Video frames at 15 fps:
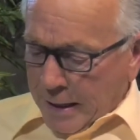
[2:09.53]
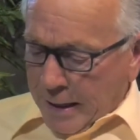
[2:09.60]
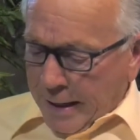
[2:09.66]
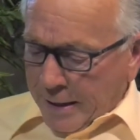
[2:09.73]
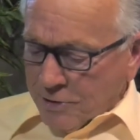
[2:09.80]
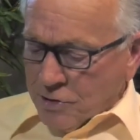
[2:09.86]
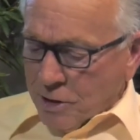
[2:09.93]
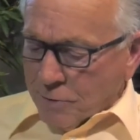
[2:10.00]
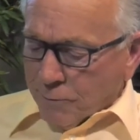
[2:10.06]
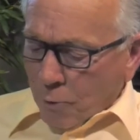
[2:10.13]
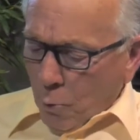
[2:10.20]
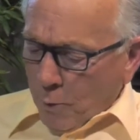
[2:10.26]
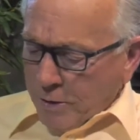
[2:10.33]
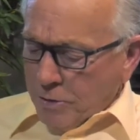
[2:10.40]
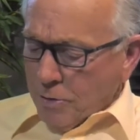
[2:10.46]
And it says, "For
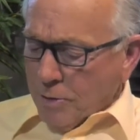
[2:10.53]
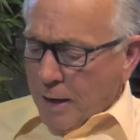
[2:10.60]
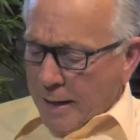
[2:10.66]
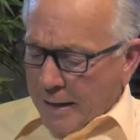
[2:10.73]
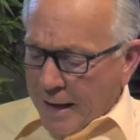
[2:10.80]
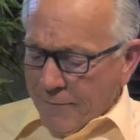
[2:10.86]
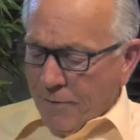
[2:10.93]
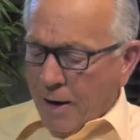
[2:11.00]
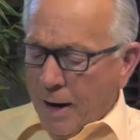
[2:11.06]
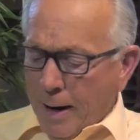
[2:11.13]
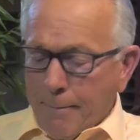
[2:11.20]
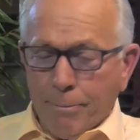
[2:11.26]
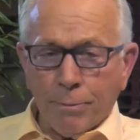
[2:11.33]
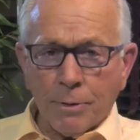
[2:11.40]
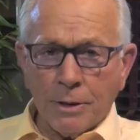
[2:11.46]
we do not have a
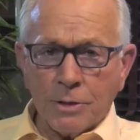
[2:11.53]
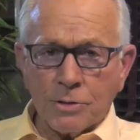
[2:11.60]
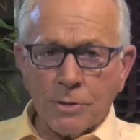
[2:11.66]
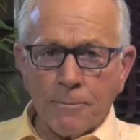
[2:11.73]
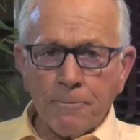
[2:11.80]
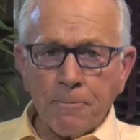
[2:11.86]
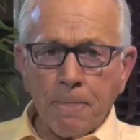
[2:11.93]
high priest